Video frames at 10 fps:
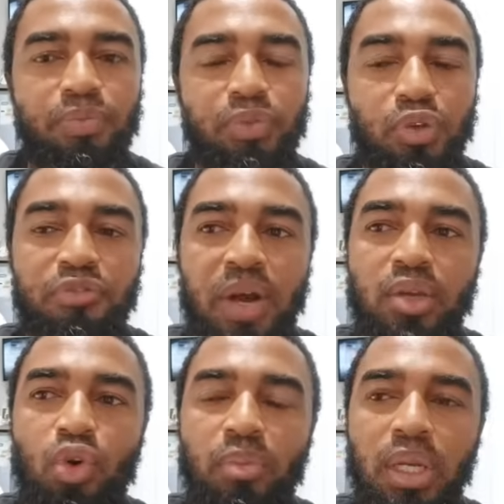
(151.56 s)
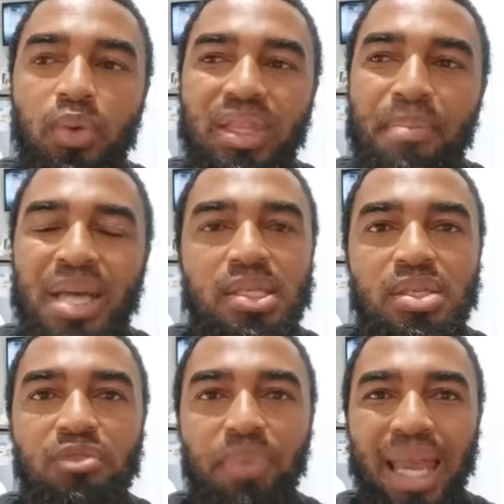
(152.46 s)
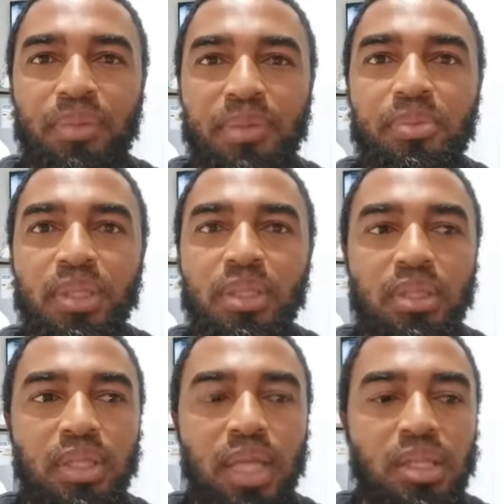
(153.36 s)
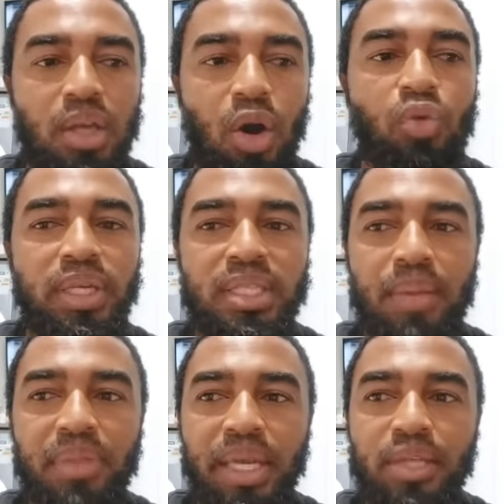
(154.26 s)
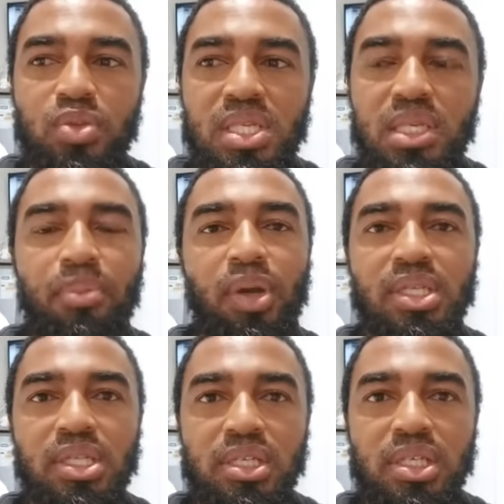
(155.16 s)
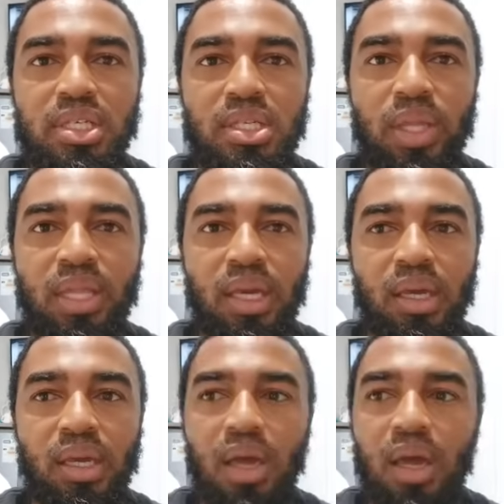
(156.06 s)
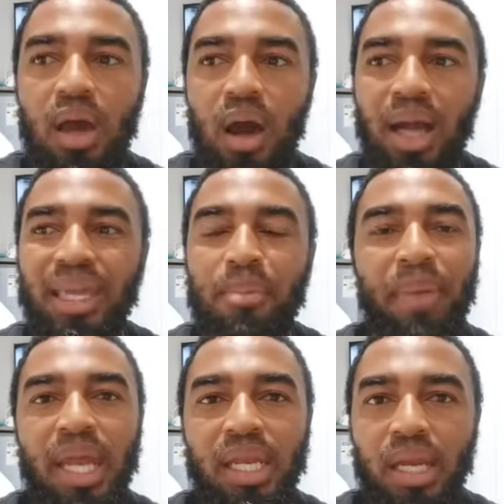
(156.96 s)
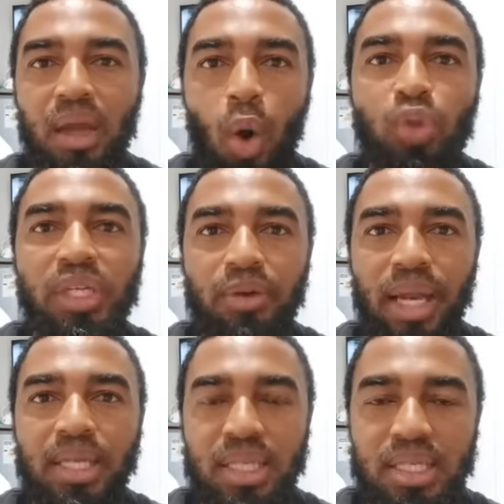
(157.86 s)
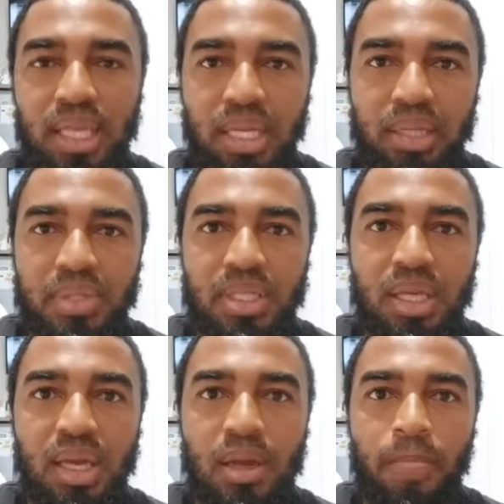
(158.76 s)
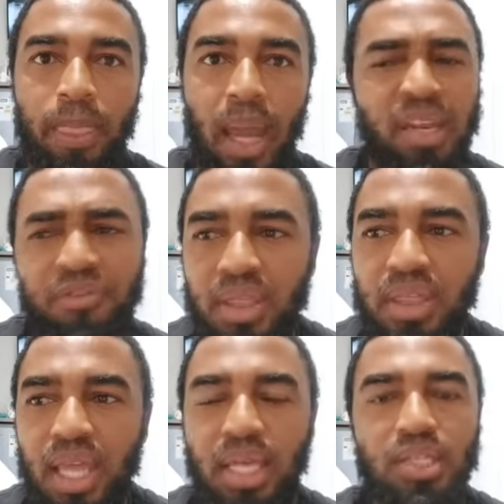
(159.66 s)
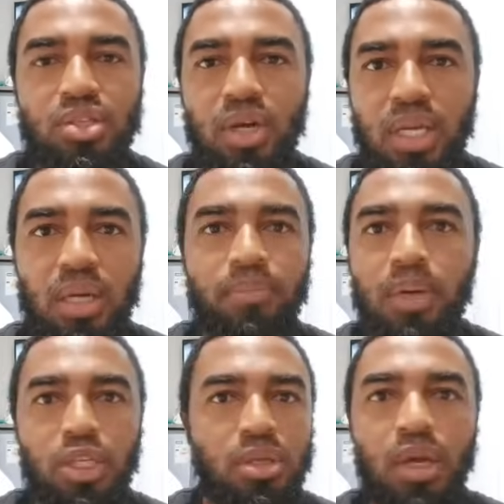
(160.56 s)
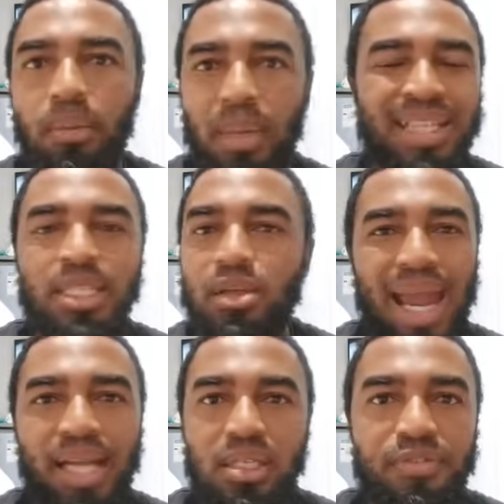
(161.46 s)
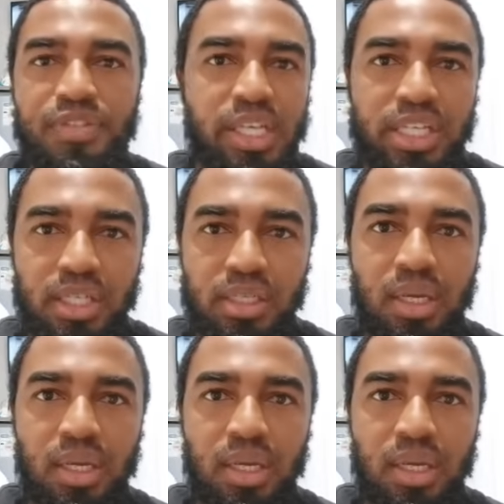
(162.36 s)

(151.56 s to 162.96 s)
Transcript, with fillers: you find normally with the masses of black people that the only time they get to see politicians is when they are campaigning and holding rallies at stadiums and even then it's not a, a interactive session